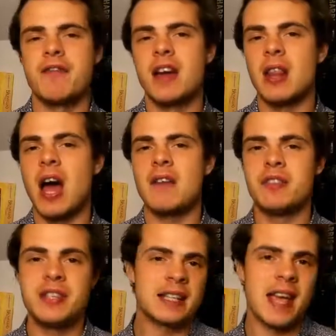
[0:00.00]
their lives
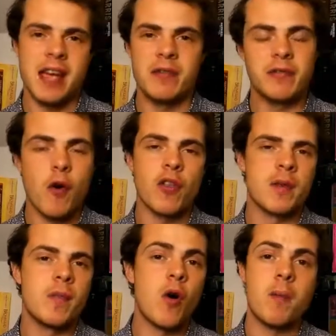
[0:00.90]
dictated for
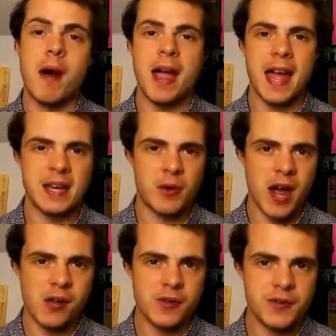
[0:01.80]
them or by anyone
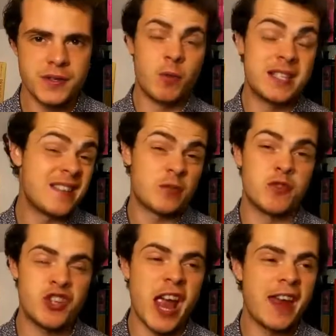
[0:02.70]
else. We see this
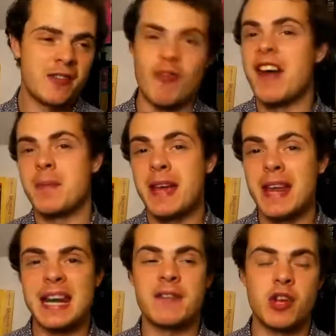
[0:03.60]
with Jane right at the
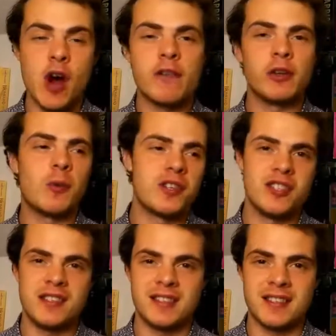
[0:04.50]
beginning of the novel, when
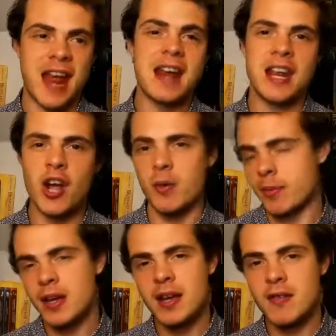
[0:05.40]
she's standing up
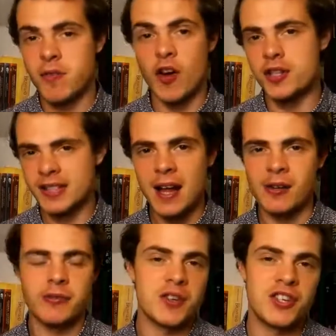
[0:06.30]
for
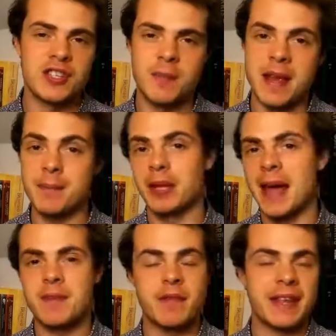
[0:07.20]
herself, when she's being
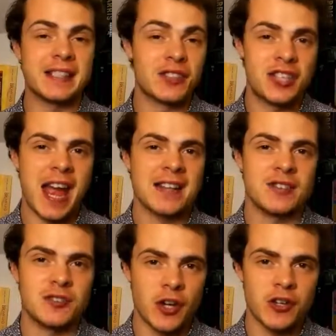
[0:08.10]
blamed of things that she
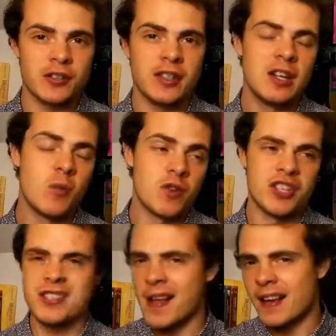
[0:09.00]
hasn't done, when
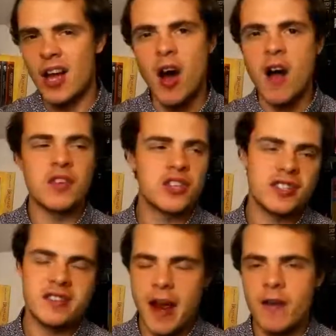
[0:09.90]
she's telling her aunt that she's
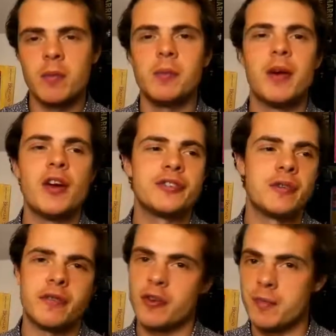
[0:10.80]
a terrible person
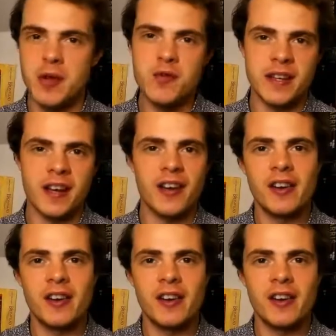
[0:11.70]
for abusing her.